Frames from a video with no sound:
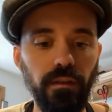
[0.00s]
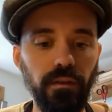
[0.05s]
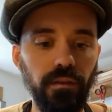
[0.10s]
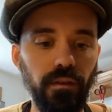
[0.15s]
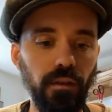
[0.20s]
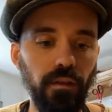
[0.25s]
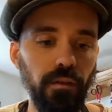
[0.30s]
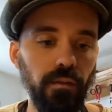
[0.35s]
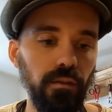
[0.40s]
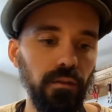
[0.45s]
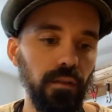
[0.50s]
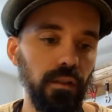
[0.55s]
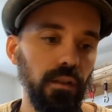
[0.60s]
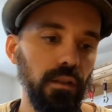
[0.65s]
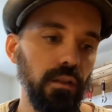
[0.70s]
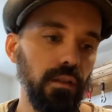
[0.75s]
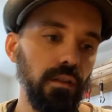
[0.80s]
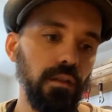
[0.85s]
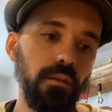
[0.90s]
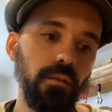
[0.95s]
So
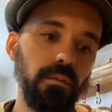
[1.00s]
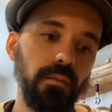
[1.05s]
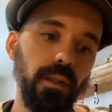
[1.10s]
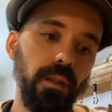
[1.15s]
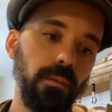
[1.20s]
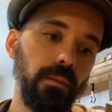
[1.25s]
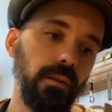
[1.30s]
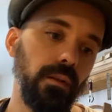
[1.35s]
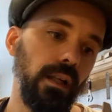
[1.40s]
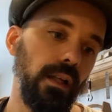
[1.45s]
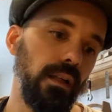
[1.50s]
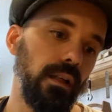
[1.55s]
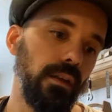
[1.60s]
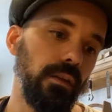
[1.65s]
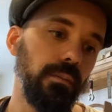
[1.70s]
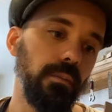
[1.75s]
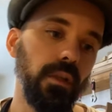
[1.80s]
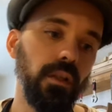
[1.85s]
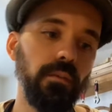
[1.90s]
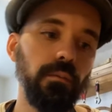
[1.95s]
where we're at
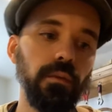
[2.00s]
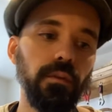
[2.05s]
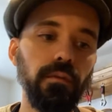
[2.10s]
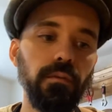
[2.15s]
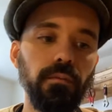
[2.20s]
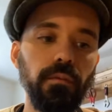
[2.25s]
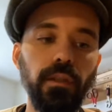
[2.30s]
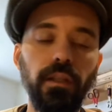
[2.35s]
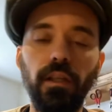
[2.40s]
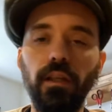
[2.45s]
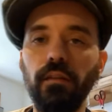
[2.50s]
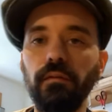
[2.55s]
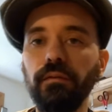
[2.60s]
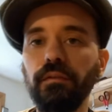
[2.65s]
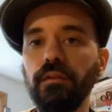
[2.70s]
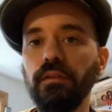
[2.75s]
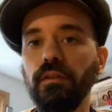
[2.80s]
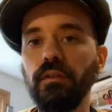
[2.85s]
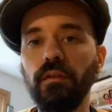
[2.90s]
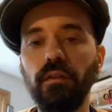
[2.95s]
the moment, we have
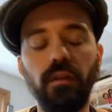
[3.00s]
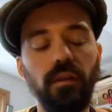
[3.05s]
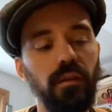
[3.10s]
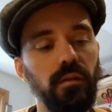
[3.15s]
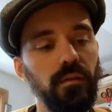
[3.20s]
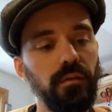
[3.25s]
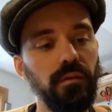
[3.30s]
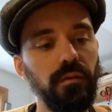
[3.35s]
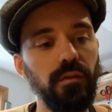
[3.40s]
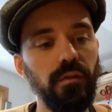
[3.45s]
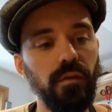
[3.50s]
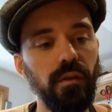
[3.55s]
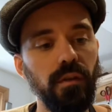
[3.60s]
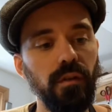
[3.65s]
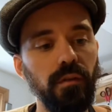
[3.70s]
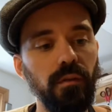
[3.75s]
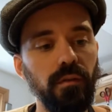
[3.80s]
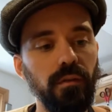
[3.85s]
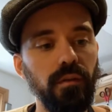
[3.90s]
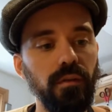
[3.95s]
tuner holes
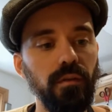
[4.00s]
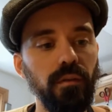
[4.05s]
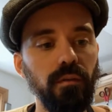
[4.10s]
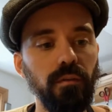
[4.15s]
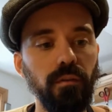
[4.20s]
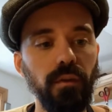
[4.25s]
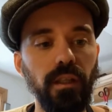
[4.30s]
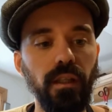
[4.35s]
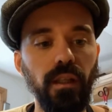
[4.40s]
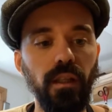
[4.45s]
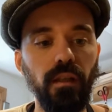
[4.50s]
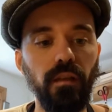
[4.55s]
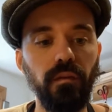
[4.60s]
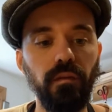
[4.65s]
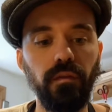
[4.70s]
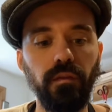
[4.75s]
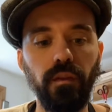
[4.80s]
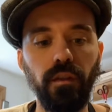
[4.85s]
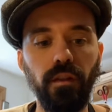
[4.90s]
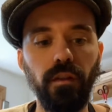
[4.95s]
drilled, we have
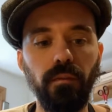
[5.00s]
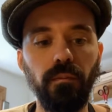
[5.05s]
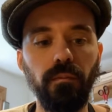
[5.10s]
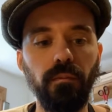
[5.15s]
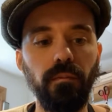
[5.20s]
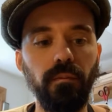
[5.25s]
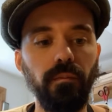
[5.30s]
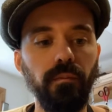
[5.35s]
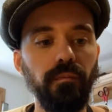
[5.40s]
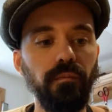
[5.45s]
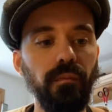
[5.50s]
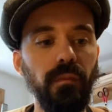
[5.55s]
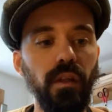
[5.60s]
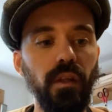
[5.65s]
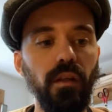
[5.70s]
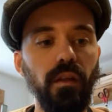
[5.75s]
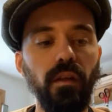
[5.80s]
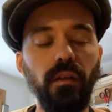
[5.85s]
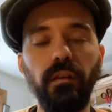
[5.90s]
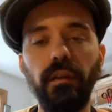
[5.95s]
the
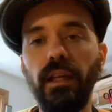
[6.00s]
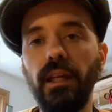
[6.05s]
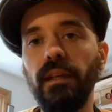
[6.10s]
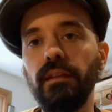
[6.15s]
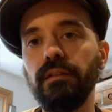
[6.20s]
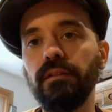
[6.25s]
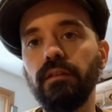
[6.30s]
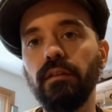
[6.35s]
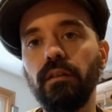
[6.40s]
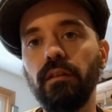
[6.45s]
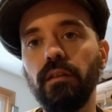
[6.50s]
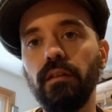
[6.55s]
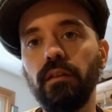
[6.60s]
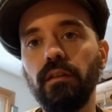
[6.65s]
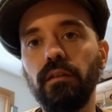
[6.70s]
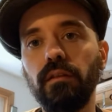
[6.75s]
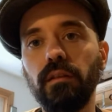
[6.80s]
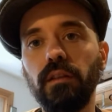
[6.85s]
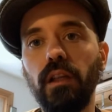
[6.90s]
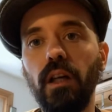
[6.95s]
headstock
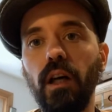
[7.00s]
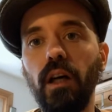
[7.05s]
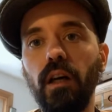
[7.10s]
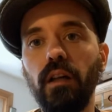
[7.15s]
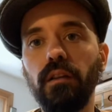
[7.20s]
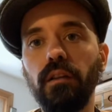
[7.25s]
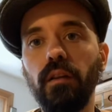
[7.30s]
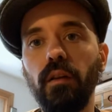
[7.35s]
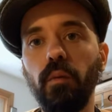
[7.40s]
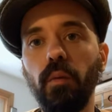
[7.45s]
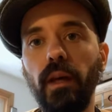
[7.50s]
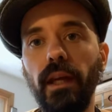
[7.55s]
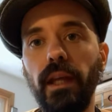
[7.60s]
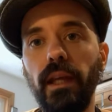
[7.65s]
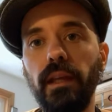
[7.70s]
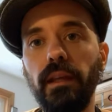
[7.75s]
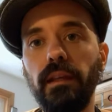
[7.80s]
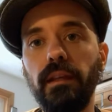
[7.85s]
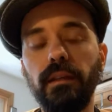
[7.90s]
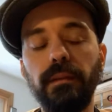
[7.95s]
cut
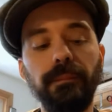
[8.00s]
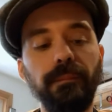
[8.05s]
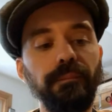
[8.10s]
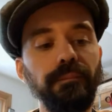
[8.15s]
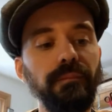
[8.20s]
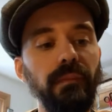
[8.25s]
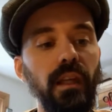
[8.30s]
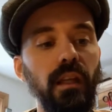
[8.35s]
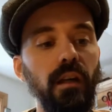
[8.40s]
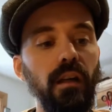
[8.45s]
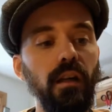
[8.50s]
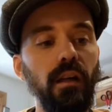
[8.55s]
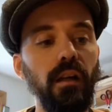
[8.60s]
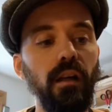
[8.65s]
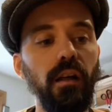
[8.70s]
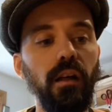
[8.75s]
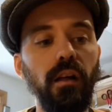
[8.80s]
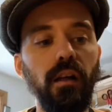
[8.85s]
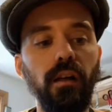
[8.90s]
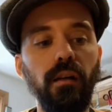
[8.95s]
away,
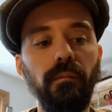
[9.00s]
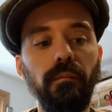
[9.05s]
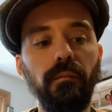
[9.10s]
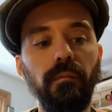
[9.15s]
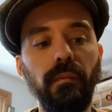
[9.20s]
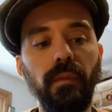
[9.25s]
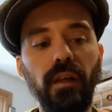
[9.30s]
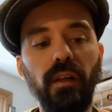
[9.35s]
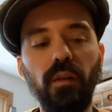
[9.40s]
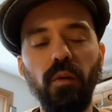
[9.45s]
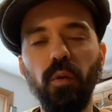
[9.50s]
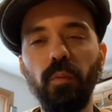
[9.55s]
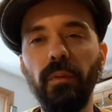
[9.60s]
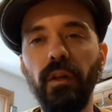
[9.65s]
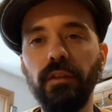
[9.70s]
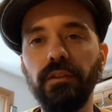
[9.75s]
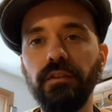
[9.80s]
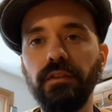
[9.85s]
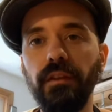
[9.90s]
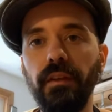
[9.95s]

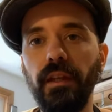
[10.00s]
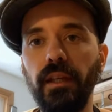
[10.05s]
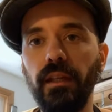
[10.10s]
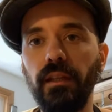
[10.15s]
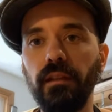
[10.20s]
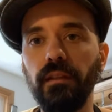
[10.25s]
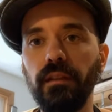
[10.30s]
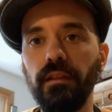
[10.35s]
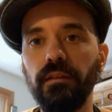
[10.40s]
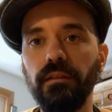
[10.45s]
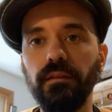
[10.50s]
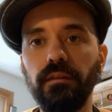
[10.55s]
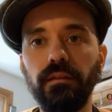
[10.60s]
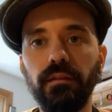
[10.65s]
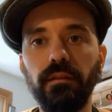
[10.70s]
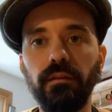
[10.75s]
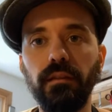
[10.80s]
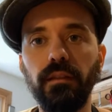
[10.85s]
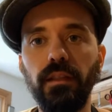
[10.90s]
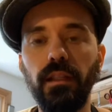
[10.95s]
almost thicknessed,
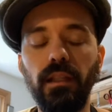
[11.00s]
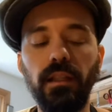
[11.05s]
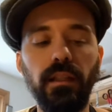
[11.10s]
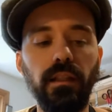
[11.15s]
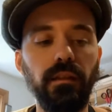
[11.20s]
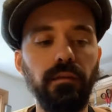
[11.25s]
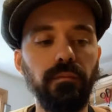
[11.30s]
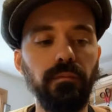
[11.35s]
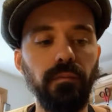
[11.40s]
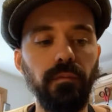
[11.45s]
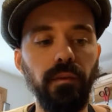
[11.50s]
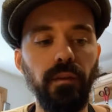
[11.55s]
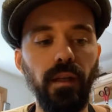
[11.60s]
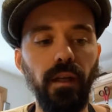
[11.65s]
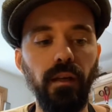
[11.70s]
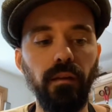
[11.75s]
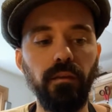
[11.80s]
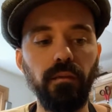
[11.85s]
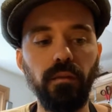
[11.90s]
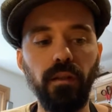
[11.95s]
nearly
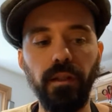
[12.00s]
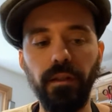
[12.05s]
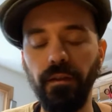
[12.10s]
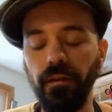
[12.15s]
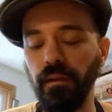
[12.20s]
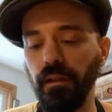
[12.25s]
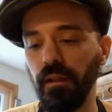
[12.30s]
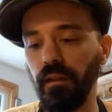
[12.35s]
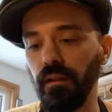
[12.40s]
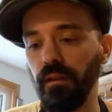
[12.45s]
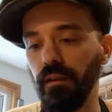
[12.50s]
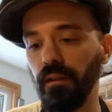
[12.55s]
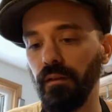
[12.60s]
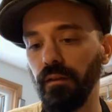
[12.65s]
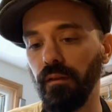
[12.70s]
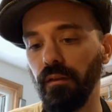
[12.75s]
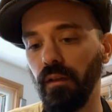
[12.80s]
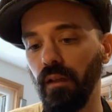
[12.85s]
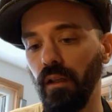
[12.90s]
at the right thickness.